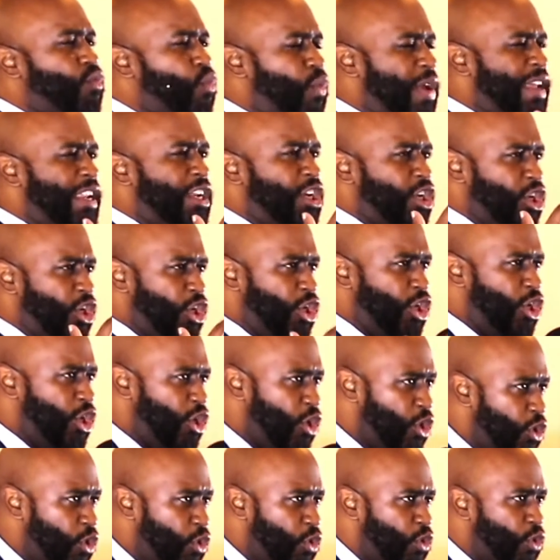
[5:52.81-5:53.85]
that we
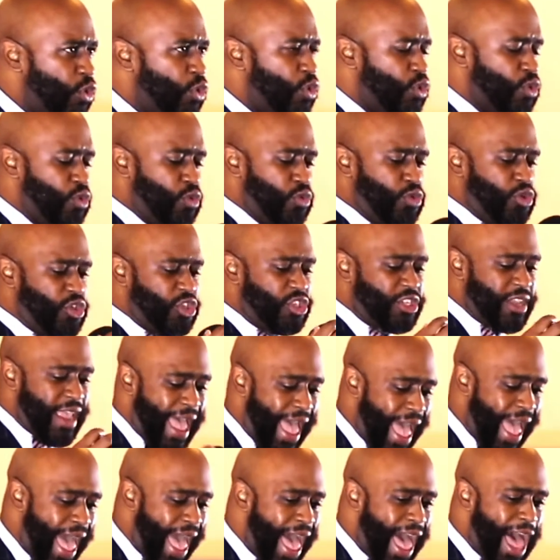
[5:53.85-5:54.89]

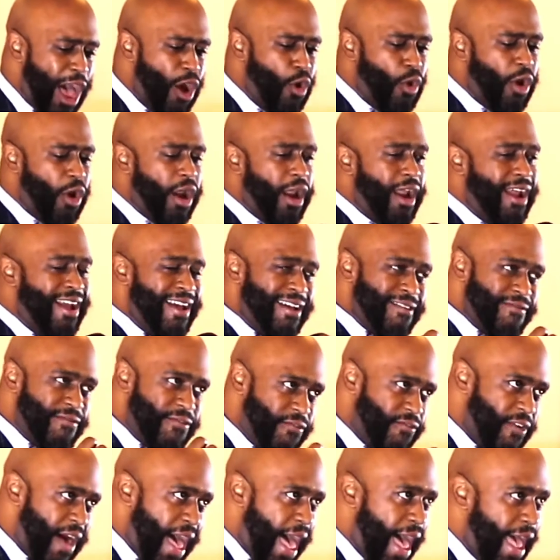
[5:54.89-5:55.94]
lose our
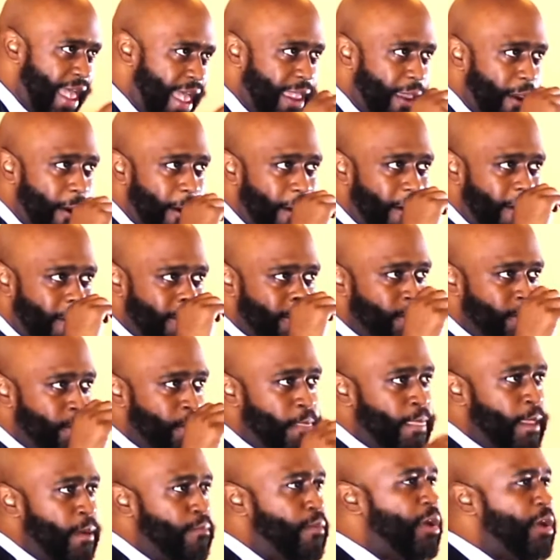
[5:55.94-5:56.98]
fire.
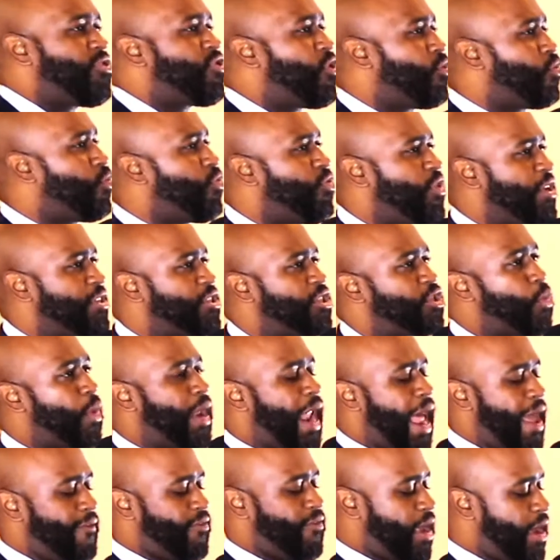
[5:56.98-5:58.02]
But the, this
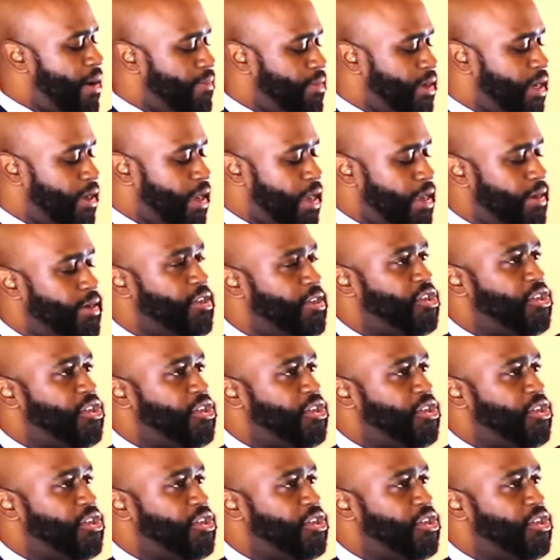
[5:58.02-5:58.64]
is what I've come to